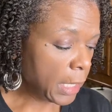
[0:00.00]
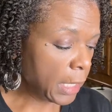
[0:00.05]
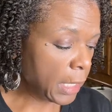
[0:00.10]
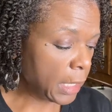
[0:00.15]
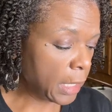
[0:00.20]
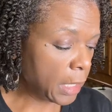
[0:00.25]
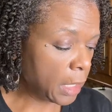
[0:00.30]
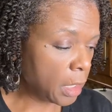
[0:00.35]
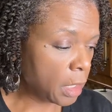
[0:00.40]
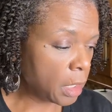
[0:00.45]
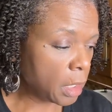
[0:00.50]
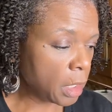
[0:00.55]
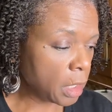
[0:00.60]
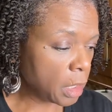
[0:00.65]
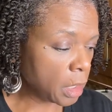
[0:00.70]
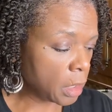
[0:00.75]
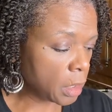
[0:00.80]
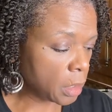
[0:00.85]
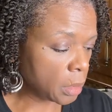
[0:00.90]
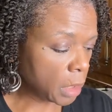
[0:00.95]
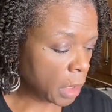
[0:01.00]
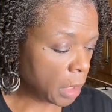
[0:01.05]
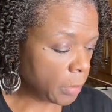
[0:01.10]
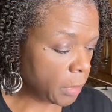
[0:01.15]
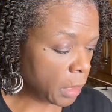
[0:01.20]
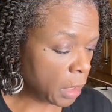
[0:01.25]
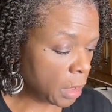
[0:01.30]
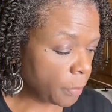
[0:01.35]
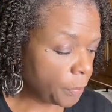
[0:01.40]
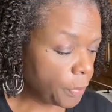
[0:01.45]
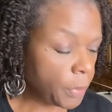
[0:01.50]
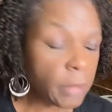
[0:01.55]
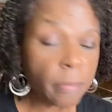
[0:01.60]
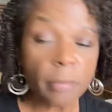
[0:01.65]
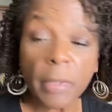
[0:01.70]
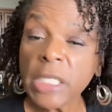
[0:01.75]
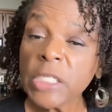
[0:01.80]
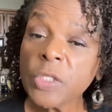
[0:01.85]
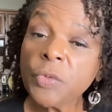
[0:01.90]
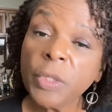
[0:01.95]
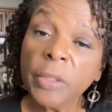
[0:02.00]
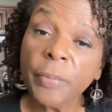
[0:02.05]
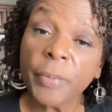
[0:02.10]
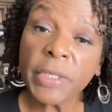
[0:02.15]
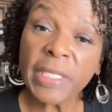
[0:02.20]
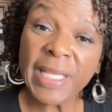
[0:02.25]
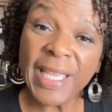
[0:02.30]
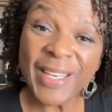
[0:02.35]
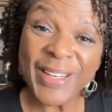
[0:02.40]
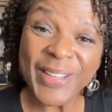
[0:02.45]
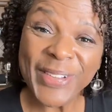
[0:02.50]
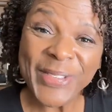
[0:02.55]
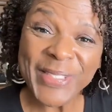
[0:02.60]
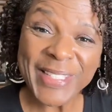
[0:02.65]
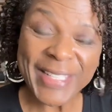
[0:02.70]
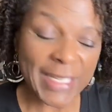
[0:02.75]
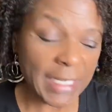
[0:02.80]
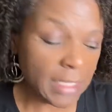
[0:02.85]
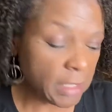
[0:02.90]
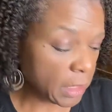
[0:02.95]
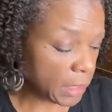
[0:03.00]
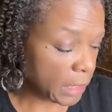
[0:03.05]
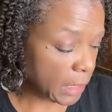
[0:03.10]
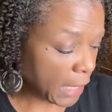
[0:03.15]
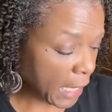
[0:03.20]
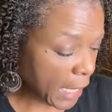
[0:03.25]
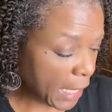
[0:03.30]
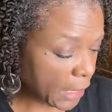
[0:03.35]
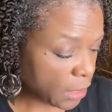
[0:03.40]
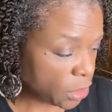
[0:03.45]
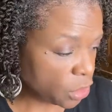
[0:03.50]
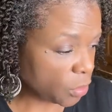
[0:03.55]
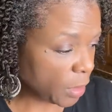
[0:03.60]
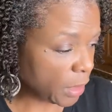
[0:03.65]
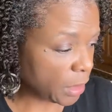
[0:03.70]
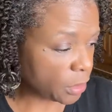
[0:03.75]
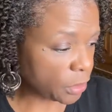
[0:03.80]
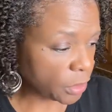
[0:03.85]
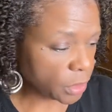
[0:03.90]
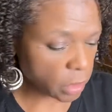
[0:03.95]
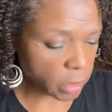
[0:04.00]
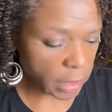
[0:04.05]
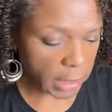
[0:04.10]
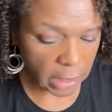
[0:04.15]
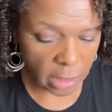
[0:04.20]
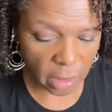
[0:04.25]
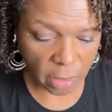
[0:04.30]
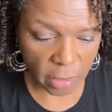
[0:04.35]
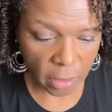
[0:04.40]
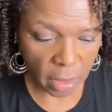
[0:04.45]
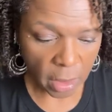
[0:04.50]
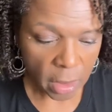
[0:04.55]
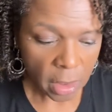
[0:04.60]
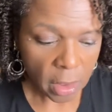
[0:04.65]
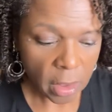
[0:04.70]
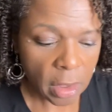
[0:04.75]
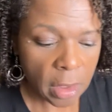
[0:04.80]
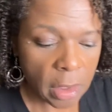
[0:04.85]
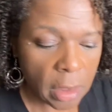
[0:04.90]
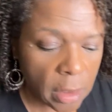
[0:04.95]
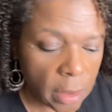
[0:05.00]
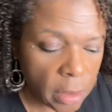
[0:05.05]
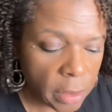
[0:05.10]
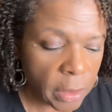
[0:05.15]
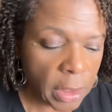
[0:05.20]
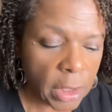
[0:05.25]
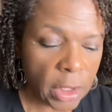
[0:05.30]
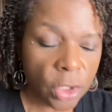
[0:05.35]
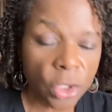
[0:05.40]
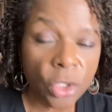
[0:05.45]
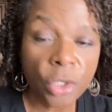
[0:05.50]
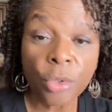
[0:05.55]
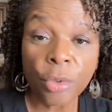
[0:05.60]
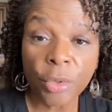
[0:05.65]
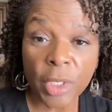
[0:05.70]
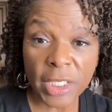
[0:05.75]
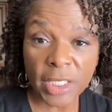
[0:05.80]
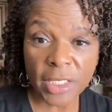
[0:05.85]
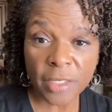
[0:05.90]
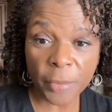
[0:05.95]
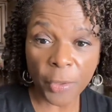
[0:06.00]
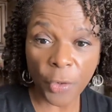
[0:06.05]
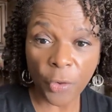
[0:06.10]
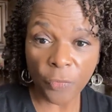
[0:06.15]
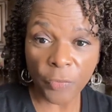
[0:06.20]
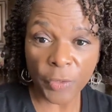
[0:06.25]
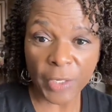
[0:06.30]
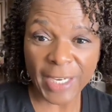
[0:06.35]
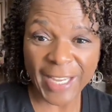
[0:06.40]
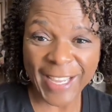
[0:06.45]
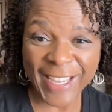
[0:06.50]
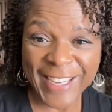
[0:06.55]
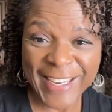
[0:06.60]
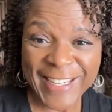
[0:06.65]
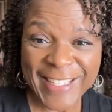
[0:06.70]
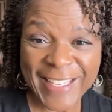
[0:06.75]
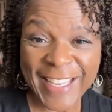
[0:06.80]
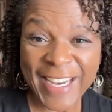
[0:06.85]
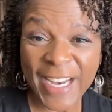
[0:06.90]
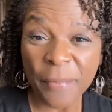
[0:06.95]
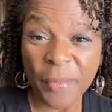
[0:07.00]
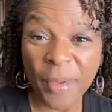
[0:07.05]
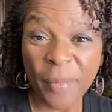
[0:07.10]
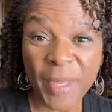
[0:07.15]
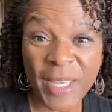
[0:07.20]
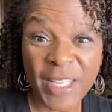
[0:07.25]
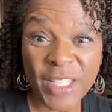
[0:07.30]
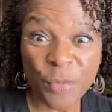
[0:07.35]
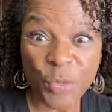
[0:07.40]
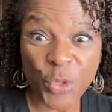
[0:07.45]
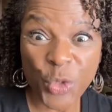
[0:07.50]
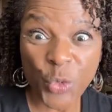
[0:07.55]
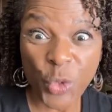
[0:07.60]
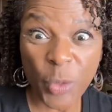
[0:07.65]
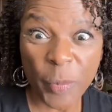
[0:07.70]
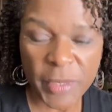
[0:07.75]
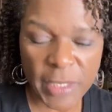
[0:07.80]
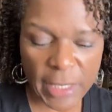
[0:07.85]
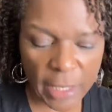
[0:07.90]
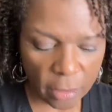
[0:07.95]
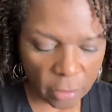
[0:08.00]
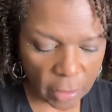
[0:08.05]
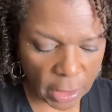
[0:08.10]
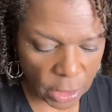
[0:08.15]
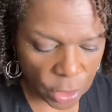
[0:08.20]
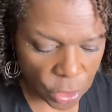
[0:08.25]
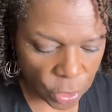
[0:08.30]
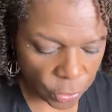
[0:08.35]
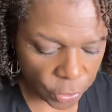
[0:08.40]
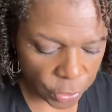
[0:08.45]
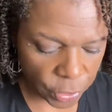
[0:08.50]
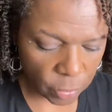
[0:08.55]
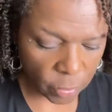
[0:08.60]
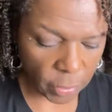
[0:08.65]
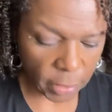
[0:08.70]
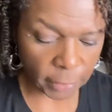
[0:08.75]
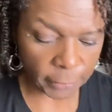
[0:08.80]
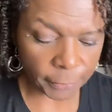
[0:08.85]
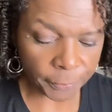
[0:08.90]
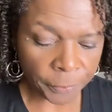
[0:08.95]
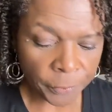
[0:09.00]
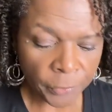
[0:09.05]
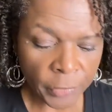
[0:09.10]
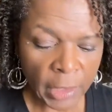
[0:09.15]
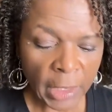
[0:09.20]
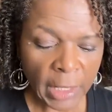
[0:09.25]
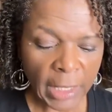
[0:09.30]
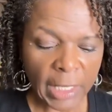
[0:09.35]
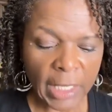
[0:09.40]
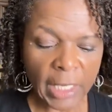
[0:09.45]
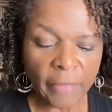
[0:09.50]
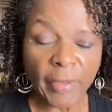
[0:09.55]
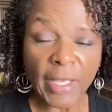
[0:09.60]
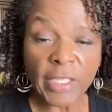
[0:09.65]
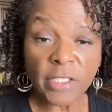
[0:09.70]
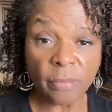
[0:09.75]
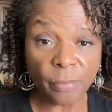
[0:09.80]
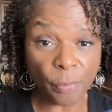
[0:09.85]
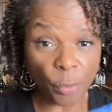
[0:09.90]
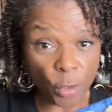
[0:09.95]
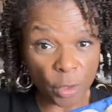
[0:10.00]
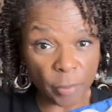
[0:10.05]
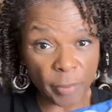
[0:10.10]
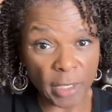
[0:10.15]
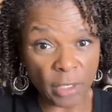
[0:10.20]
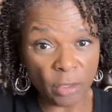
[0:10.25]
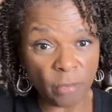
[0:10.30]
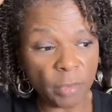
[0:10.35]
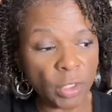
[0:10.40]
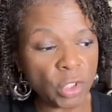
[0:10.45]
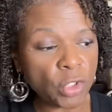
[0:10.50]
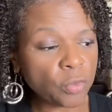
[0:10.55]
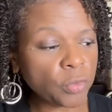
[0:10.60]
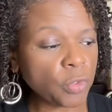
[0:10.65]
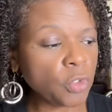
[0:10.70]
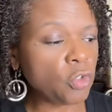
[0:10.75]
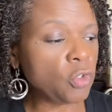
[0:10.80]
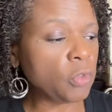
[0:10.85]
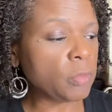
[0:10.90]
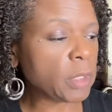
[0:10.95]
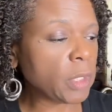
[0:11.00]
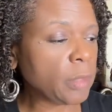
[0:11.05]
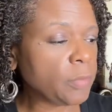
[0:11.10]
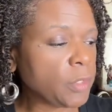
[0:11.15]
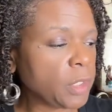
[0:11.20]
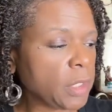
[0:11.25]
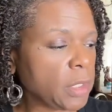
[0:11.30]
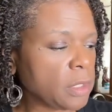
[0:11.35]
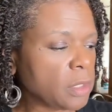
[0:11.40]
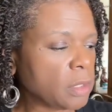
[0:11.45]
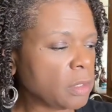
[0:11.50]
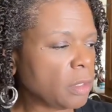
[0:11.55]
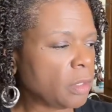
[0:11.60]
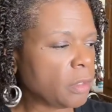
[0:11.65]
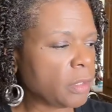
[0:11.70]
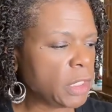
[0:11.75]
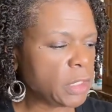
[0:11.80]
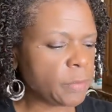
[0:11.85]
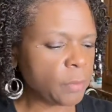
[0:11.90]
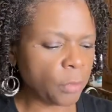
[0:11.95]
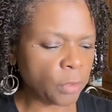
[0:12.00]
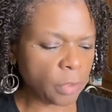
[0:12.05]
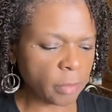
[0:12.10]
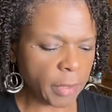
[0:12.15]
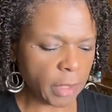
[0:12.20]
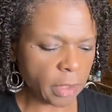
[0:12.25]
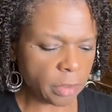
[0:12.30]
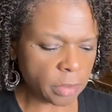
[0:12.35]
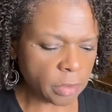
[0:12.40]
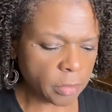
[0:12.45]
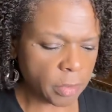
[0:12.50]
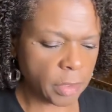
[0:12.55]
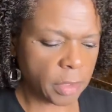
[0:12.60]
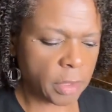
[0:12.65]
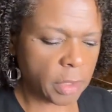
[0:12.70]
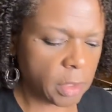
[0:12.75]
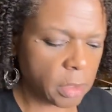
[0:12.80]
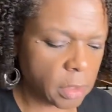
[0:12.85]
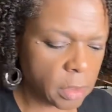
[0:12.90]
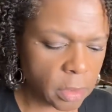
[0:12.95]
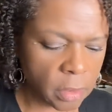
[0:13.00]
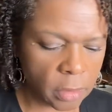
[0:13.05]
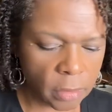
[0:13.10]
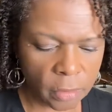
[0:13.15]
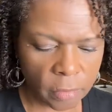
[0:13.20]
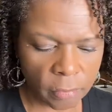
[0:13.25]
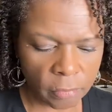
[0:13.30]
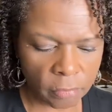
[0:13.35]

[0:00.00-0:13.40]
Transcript: And I'm gonna put my sweet potatoes in the dehydrator so they can get crisp overnight. And I'm gonna make some sweet potato nachos tomorrow. And I've got some portobello mushrooms. Are these portobellos? What are these?